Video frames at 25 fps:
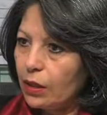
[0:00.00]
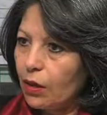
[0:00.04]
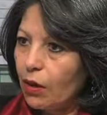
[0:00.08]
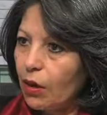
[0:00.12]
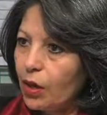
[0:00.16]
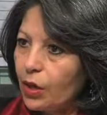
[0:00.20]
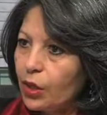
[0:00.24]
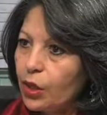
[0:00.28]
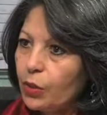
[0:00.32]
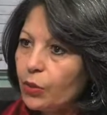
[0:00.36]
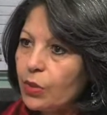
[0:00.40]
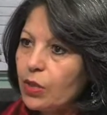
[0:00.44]

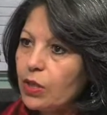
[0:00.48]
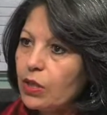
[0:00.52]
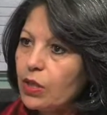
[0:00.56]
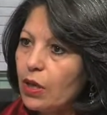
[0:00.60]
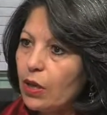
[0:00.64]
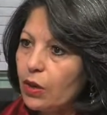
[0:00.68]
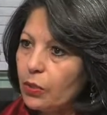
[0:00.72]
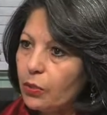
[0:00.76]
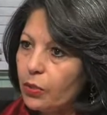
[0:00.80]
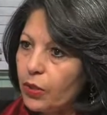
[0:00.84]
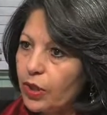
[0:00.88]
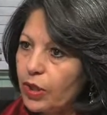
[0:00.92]
arguments
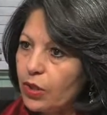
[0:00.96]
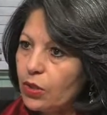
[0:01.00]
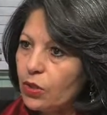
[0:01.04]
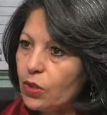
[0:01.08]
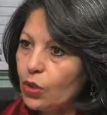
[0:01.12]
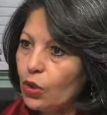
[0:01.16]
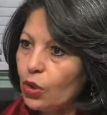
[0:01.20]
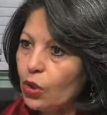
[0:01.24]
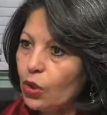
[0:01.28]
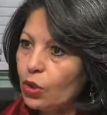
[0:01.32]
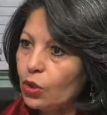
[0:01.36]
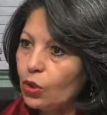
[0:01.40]
are
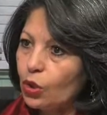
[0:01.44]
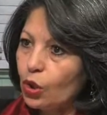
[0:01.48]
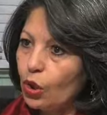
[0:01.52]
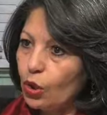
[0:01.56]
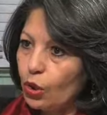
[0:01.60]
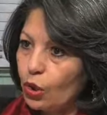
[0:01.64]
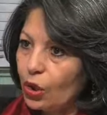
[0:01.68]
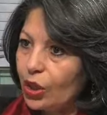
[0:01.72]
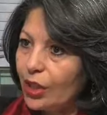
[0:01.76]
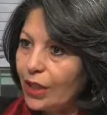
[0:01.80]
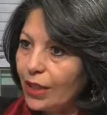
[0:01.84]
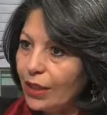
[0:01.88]
based on
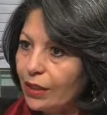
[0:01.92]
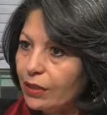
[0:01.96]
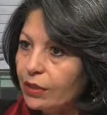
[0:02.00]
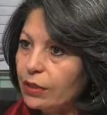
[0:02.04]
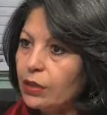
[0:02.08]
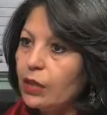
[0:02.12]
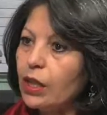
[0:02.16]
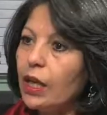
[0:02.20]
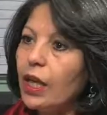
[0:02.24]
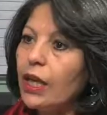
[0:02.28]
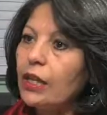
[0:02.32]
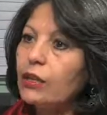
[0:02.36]

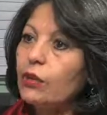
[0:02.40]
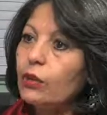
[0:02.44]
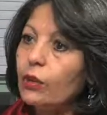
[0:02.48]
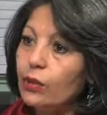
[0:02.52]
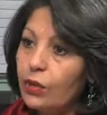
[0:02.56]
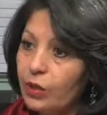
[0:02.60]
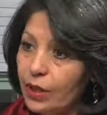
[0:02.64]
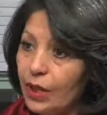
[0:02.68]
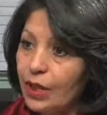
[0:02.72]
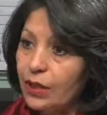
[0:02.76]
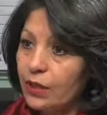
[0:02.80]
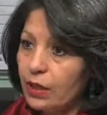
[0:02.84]
concrete and
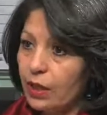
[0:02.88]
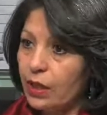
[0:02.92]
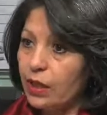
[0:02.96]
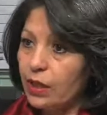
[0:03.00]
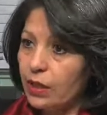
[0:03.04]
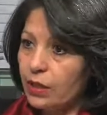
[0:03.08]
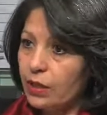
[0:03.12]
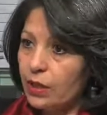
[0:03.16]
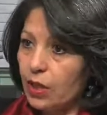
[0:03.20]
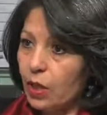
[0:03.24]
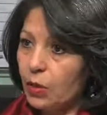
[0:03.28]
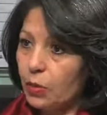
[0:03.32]
authentic
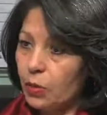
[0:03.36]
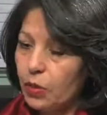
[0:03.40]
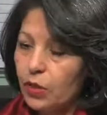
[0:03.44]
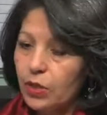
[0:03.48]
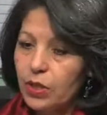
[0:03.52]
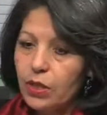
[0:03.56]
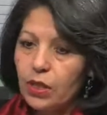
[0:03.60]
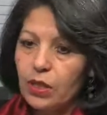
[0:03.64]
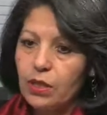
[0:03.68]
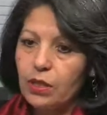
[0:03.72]
examples.